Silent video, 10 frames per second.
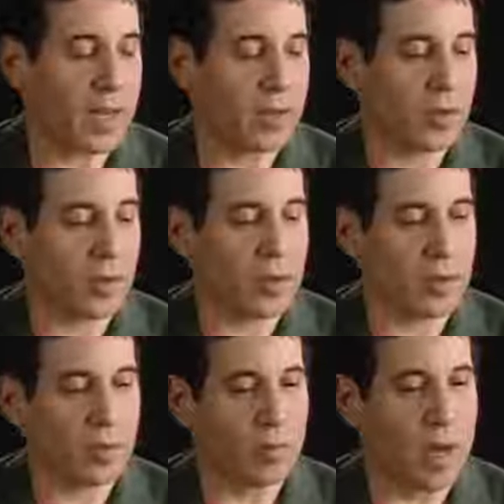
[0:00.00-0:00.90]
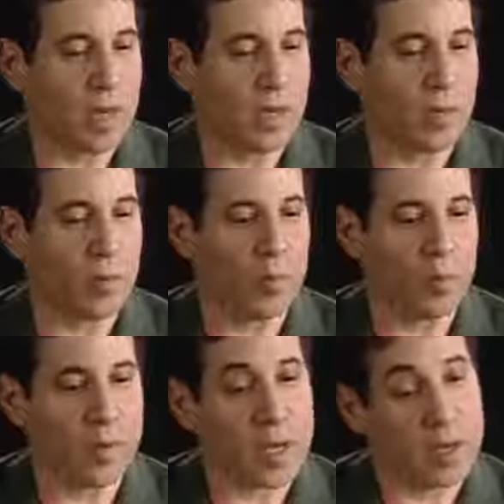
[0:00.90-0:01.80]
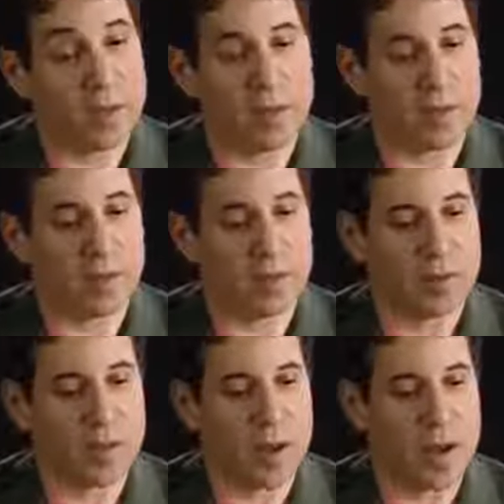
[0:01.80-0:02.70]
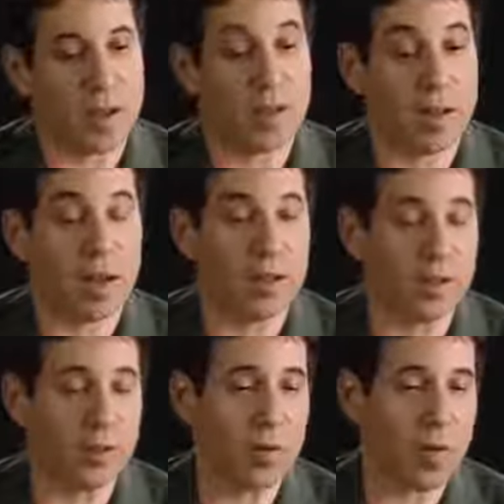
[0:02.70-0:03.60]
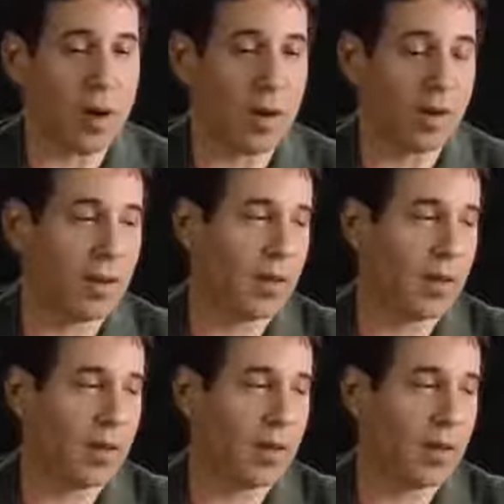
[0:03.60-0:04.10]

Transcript: started to write in a more pianistic style on the guitar.